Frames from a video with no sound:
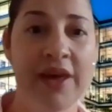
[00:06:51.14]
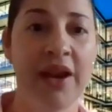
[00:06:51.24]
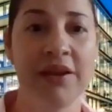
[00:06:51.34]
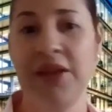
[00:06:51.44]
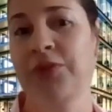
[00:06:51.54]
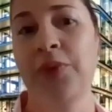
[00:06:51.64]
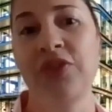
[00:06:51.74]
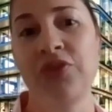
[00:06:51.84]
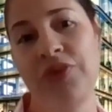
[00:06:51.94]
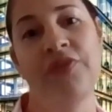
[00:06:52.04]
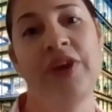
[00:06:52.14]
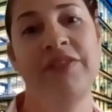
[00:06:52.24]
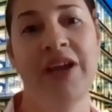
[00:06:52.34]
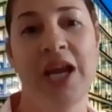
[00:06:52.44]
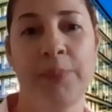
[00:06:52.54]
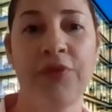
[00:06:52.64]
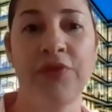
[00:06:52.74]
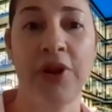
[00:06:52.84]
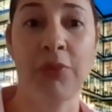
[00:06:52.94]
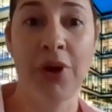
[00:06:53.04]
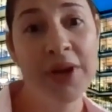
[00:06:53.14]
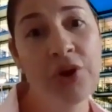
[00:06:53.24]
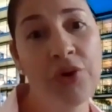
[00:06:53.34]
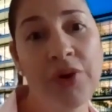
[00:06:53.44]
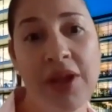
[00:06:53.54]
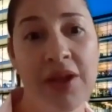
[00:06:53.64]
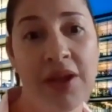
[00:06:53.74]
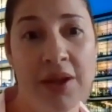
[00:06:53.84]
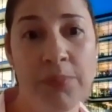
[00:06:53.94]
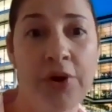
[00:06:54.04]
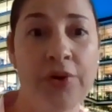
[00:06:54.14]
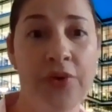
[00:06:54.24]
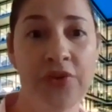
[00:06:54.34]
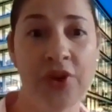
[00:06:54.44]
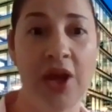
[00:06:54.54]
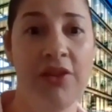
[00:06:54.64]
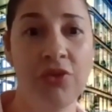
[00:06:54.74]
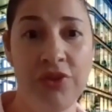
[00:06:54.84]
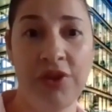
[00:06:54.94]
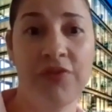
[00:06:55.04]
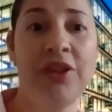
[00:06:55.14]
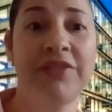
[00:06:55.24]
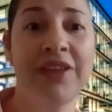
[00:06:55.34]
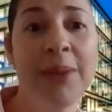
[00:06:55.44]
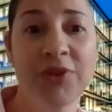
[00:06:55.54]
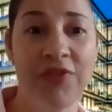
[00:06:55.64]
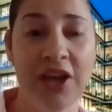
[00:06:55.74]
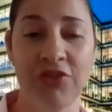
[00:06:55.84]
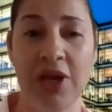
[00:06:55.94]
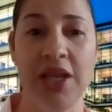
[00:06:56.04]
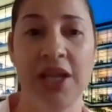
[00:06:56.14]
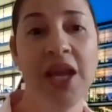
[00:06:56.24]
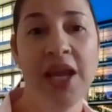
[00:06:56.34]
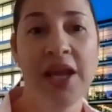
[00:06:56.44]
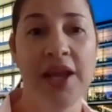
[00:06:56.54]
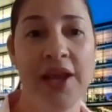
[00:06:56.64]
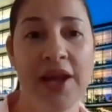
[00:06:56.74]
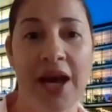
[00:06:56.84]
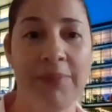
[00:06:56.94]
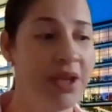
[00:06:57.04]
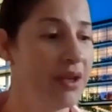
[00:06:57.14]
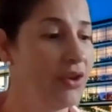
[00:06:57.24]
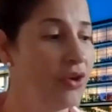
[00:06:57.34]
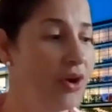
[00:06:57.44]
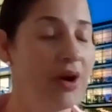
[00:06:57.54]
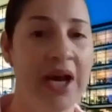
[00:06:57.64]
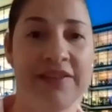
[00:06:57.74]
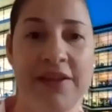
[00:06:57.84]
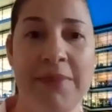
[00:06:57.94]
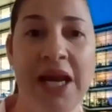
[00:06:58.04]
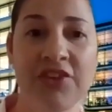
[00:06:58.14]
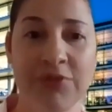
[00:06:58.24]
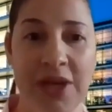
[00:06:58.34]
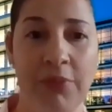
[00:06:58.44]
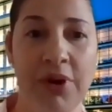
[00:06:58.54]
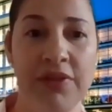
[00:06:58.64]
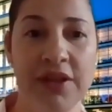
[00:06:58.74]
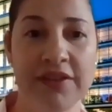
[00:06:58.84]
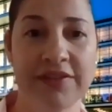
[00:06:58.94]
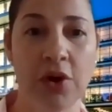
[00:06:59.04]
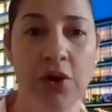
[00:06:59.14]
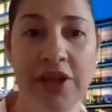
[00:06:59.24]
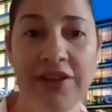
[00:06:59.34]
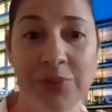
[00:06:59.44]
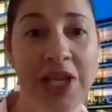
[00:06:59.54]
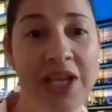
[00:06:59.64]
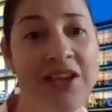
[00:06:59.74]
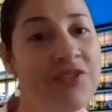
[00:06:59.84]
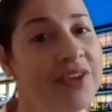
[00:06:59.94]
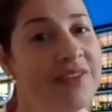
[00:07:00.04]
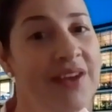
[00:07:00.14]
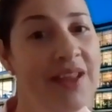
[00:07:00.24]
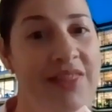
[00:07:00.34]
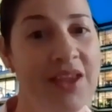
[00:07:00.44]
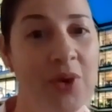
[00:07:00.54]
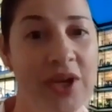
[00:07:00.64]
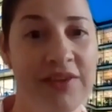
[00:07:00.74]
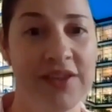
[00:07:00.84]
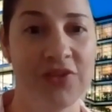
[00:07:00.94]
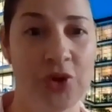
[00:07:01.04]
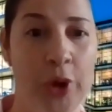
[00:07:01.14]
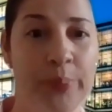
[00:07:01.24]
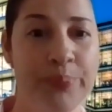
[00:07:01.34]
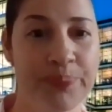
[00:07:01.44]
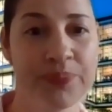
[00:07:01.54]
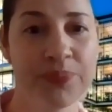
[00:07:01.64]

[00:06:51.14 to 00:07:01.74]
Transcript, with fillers: that gives way to different type of uh, revenue uh, uh, models and to different types of actually uh, having you know asset management around it so it's really interesting i think what is yet to come